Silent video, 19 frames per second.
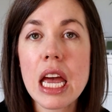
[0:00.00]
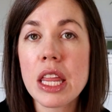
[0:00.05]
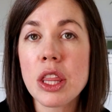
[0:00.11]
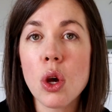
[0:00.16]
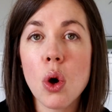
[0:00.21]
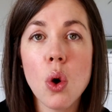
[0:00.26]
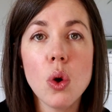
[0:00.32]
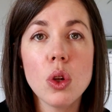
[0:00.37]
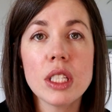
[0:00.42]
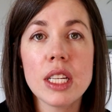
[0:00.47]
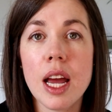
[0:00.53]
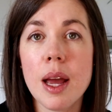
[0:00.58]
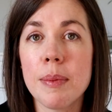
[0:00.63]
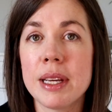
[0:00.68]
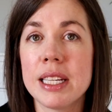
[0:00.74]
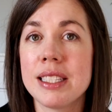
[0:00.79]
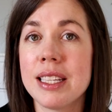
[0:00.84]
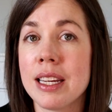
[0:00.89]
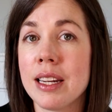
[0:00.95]
The whole
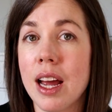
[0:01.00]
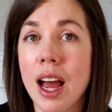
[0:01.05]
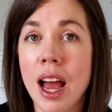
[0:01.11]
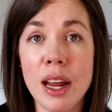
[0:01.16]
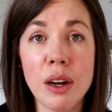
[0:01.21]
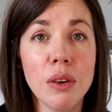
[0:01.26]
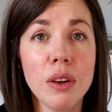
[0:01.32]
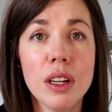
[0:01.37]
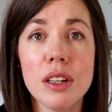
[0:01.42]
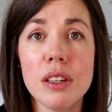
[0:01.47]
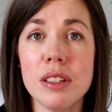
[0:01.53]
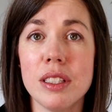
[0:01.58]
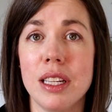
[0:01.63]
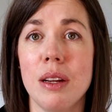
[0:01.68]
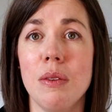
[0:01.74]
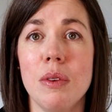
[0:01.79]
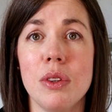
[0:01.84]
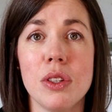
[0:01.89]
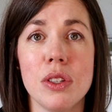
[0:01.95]
time he's saying, I don't
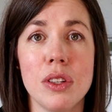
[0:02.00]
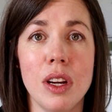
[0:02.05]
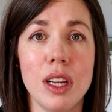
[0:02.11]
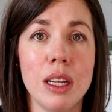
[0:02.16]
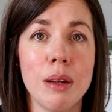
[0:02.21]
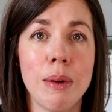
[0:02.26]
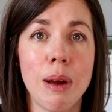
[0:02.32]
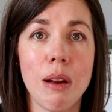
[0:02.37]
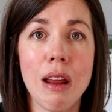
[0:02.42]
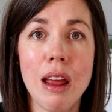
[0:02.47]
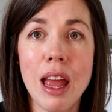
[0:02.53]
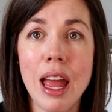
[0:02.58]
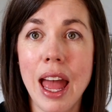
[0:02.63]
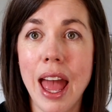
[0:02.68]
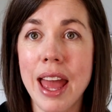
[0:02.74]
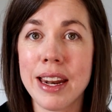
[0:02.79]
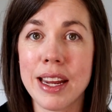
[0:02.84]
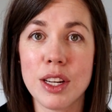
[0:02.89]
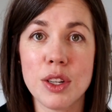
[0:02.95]
understand what you're talking about.
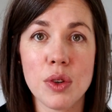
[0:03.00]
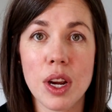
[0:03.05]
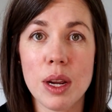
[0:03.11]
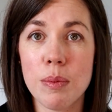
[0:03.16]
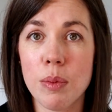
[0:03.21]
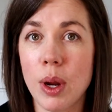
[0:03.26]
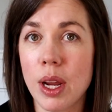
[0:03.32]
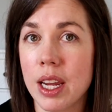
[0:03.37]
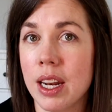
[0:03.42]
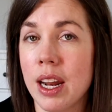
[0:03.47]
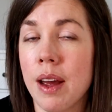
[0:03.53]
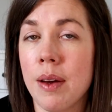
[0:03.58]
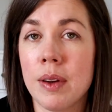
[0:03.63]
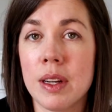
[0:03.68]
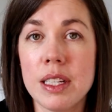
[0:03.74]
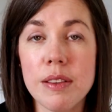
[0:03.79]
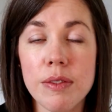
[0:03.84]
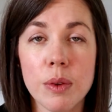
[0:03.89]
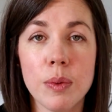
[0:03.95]
And I'd try and break it
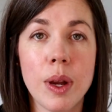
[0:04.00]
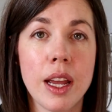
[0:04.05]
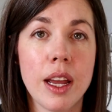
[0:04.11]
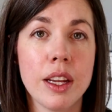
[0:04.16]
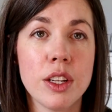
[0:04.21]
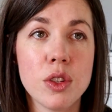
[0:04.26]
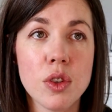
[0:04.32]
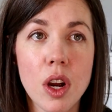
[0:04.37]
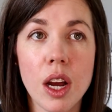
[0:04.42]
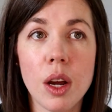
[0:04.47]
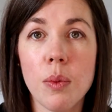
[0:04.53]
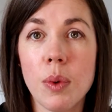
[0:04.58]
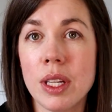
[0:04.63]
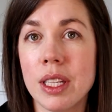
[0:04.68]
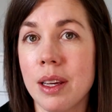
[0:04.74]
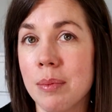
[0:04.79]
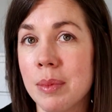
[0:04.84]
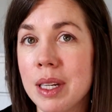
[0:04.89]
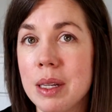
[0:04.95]
out a different way. I'd draw it,
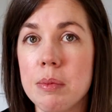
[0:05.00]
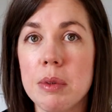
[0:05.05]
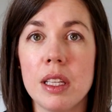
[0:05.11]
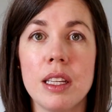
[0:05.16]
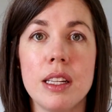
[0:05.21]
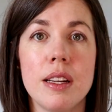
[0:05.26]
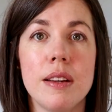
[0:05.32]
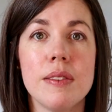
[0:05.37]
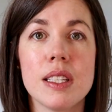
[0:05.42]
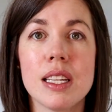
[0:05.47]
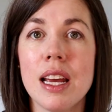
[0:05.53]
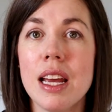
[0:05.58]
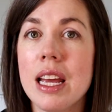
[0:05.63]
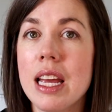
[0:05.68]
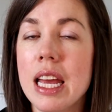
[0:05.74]
we'd get manipulatives.